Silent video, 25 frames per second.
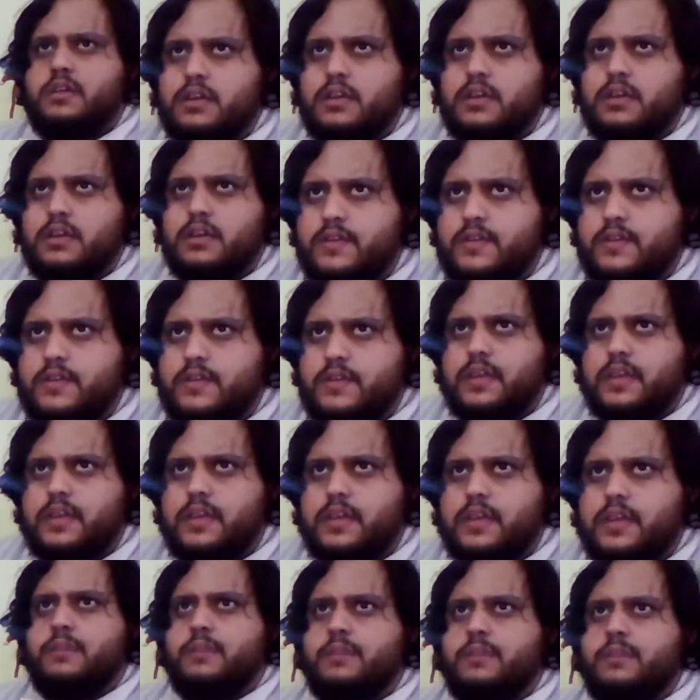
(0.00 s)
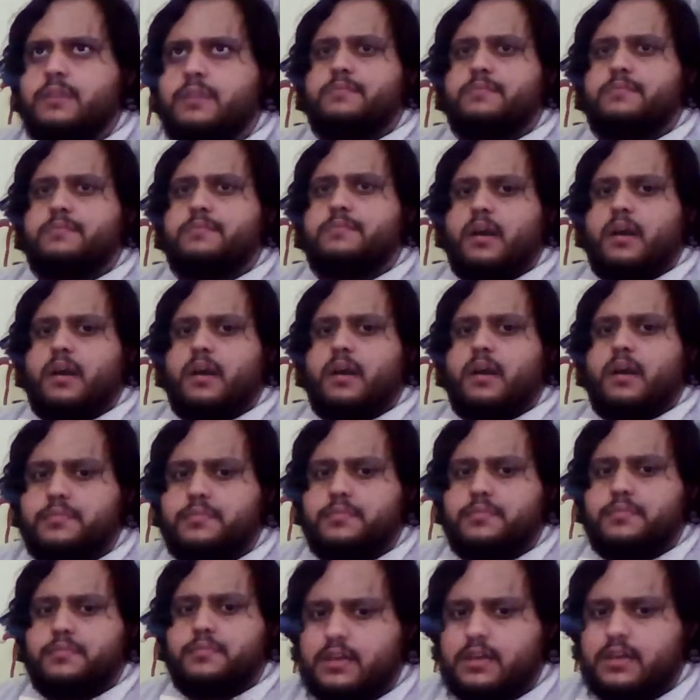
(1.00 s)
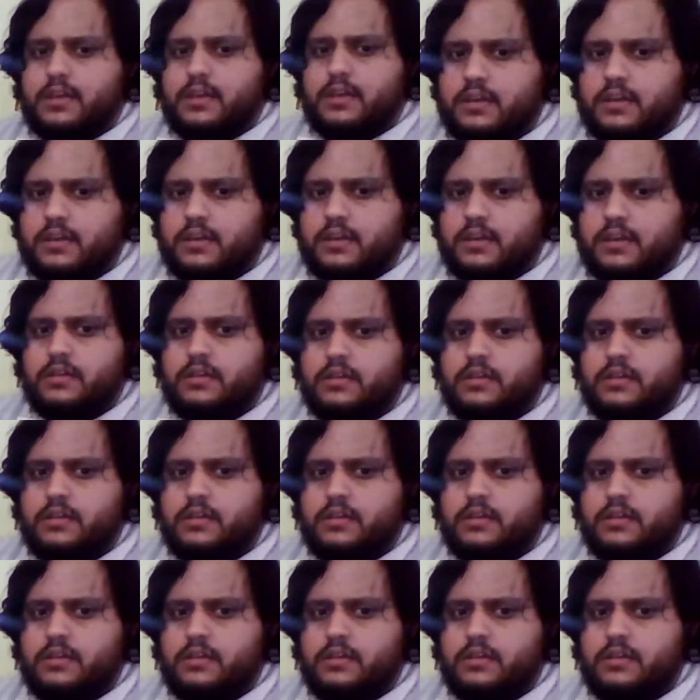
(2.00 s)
If not Europe, probably. I